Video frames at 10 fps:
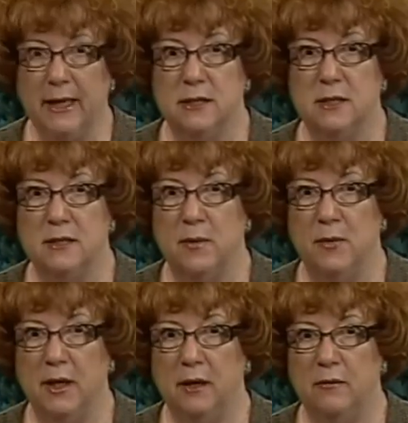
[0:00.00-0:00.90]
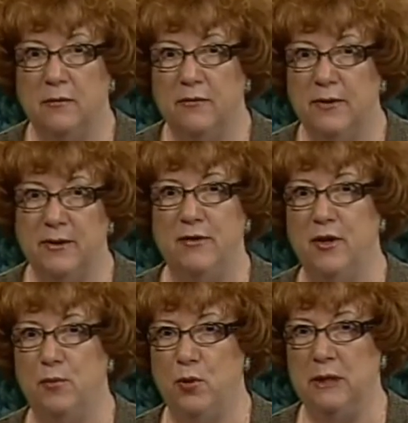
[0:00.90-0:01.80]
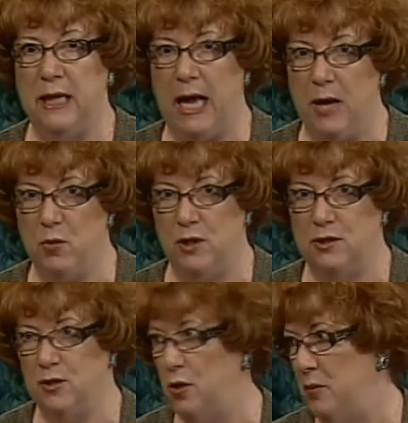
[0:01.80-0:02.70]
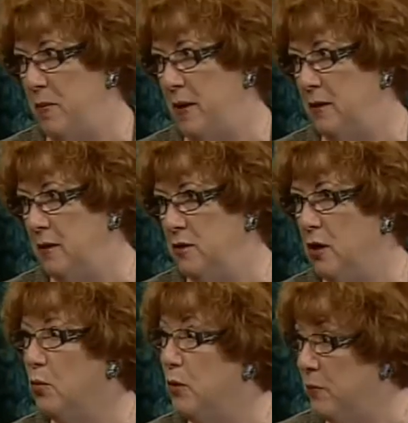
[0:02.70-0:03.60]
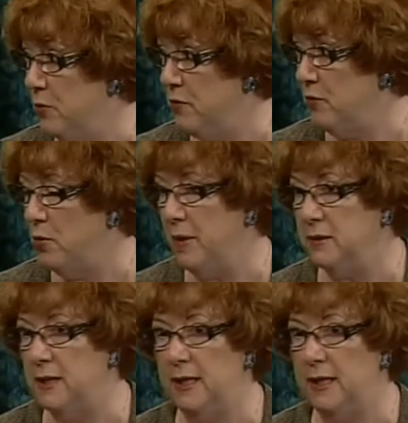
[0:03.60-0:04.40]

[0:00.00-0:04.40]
want to get to something very, very important that I wanted to talk with about talk with both of you about